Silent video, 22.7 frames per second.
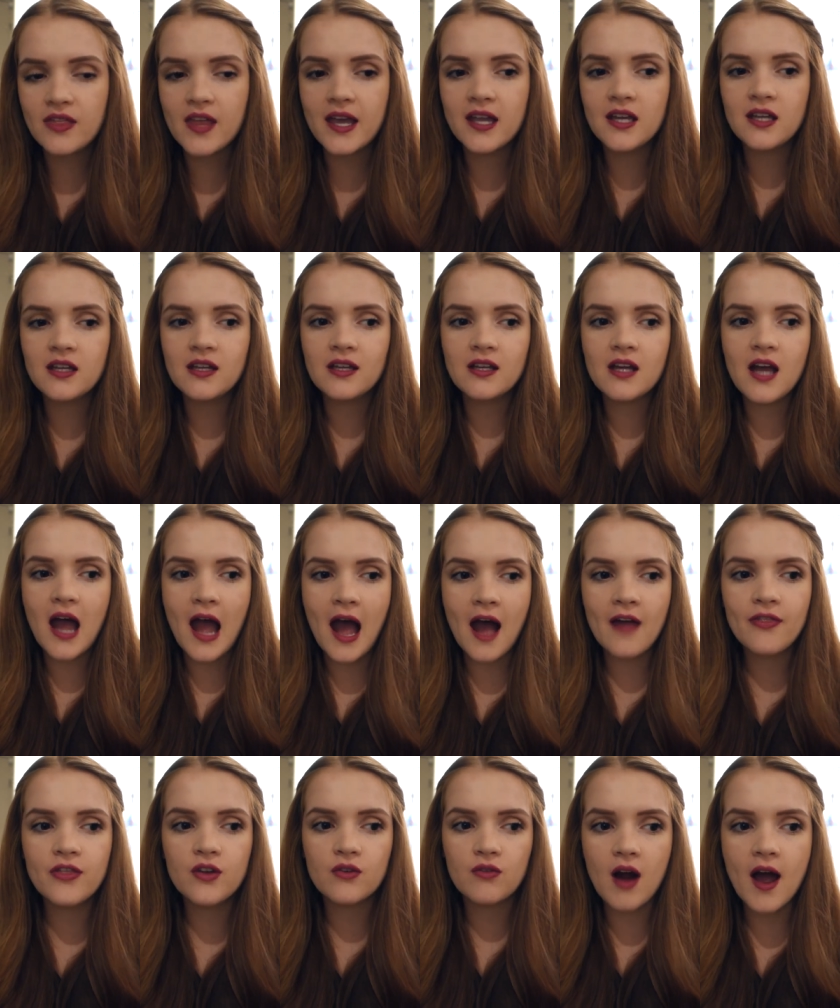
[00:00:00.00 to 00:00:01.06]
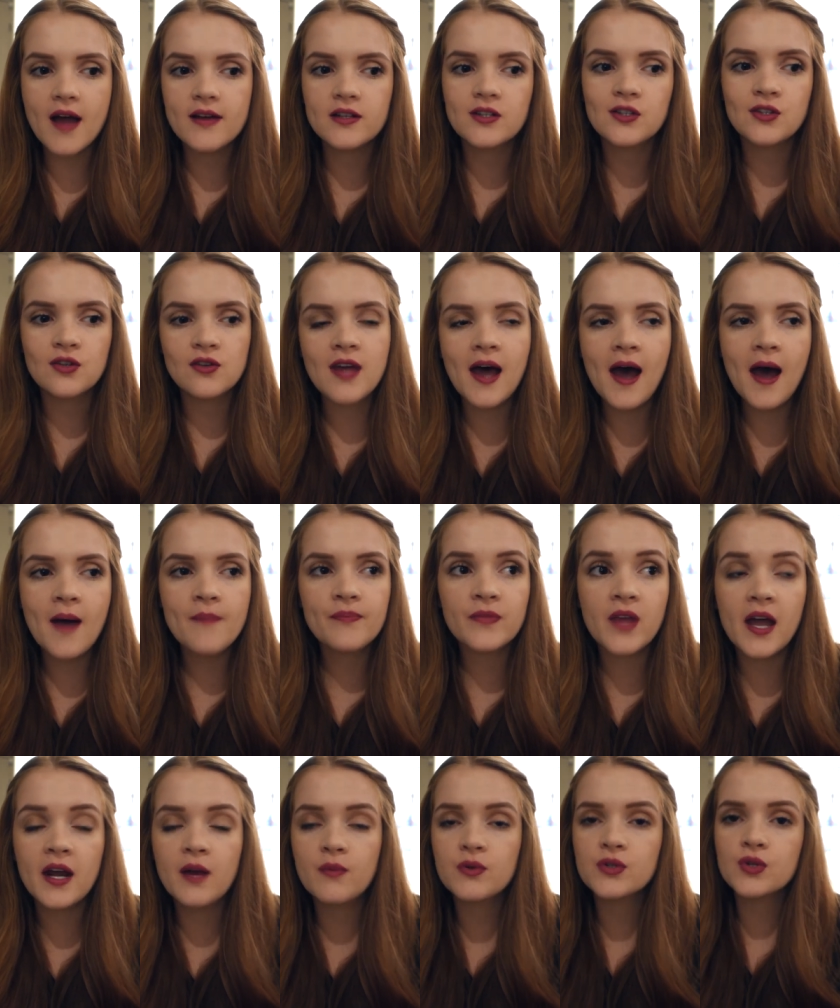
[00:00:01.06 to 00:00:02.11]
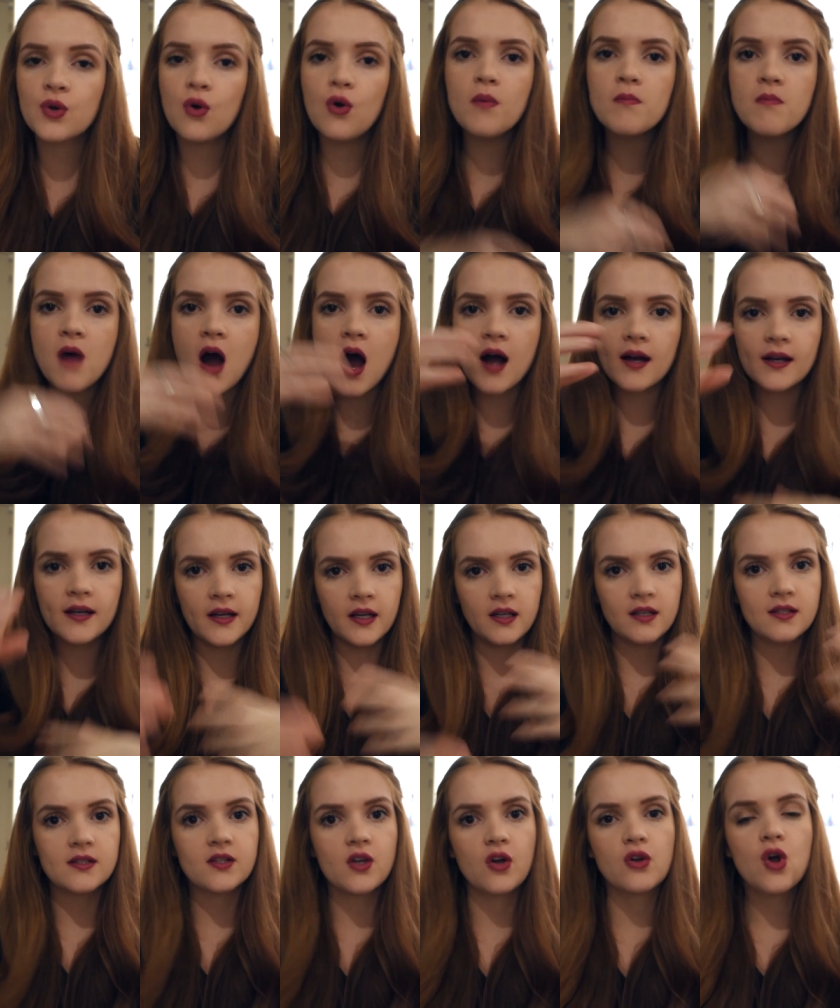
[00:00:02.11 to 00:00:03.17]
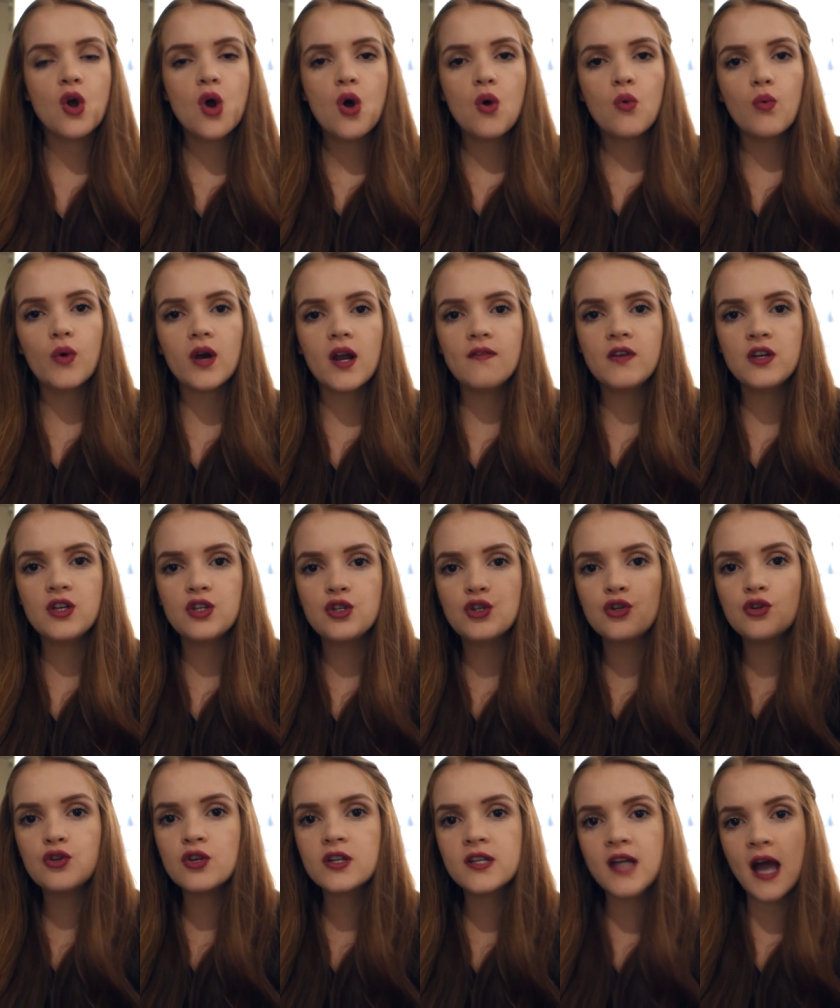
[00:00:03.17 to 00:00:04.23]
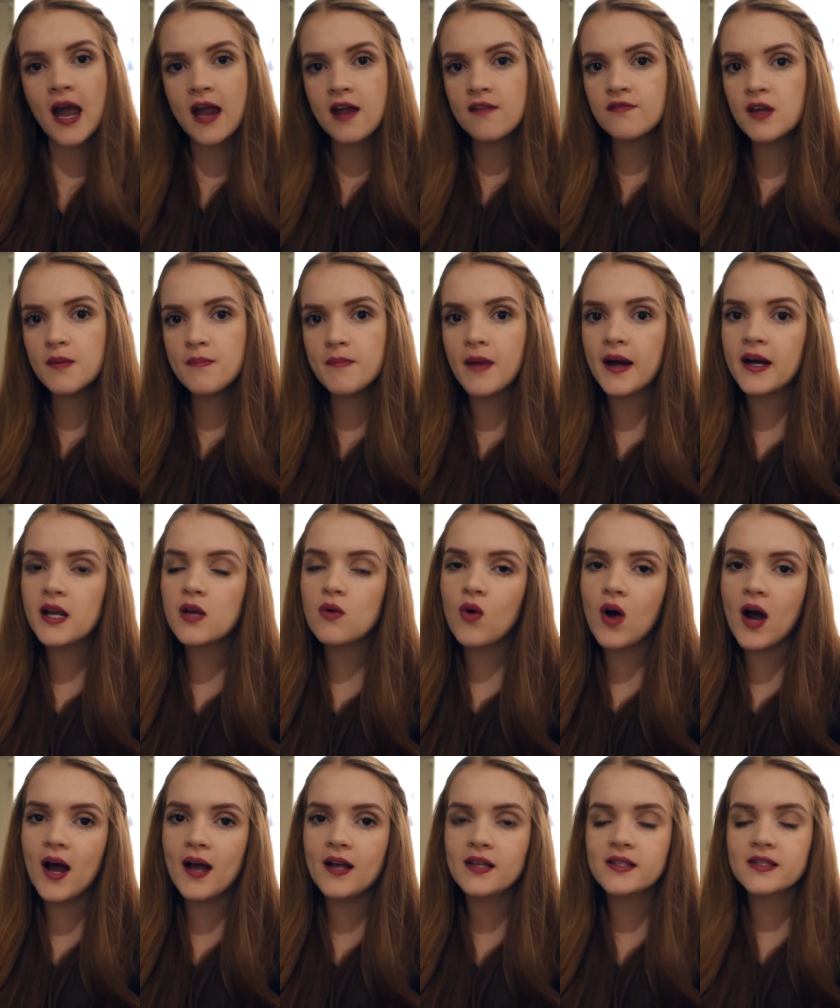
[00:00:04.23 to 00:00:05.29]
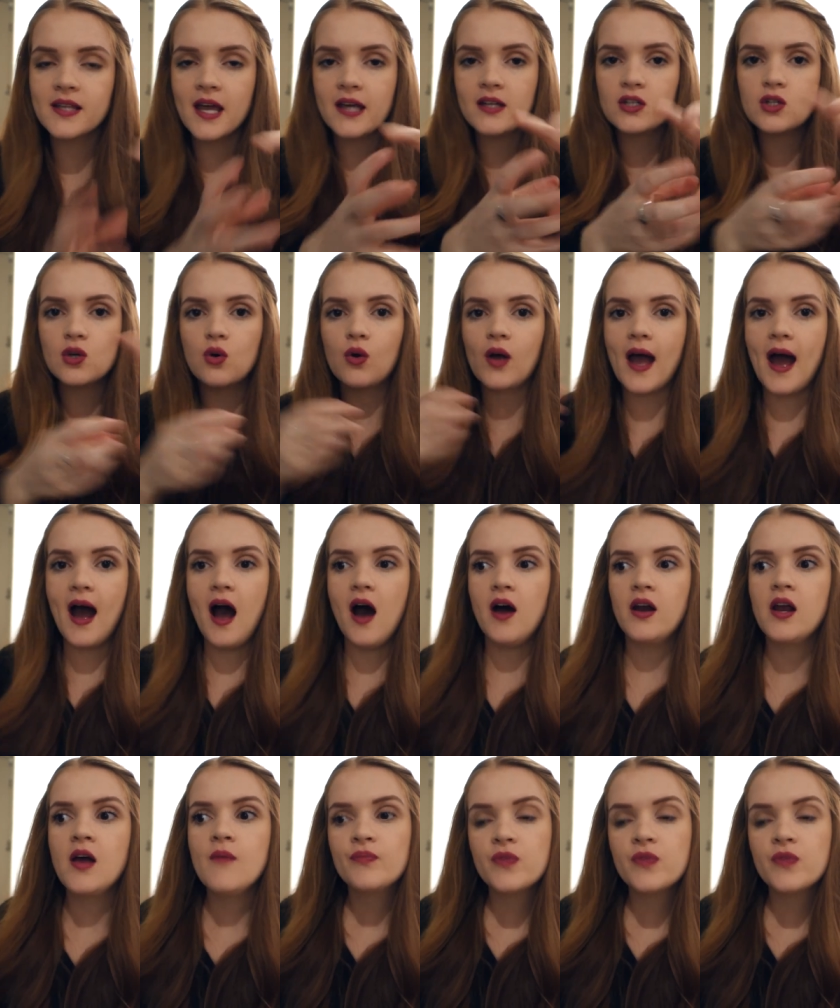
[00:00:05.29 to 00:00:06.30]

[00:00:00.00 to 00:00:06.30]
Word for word: They had the right to do that and it was all marketing. So whatever you gave them money-wise, they took out